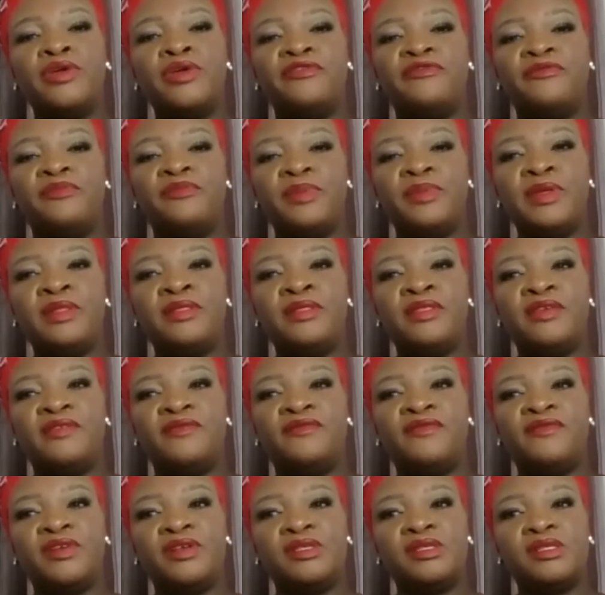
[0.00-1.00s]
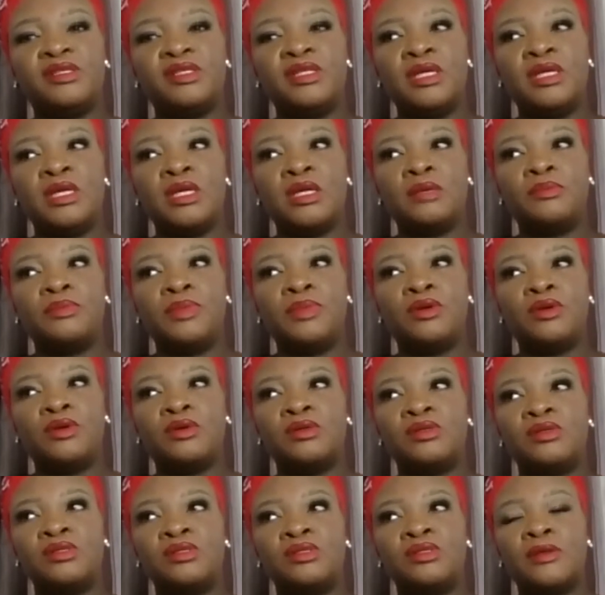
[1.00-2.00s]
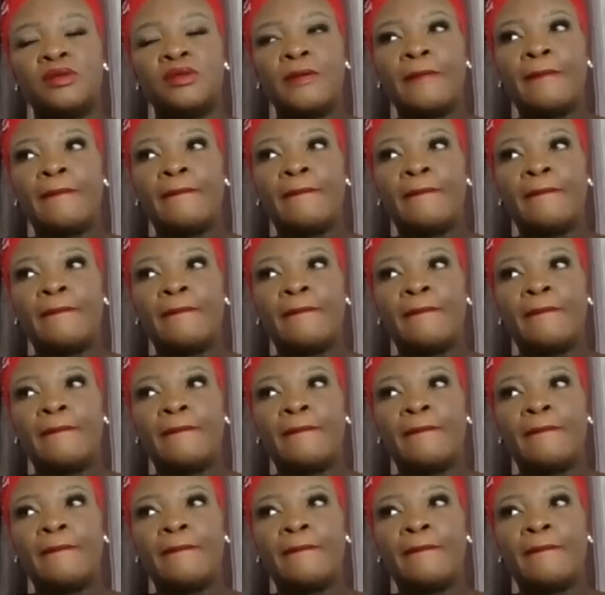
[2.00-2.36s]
Would have been the first thing, because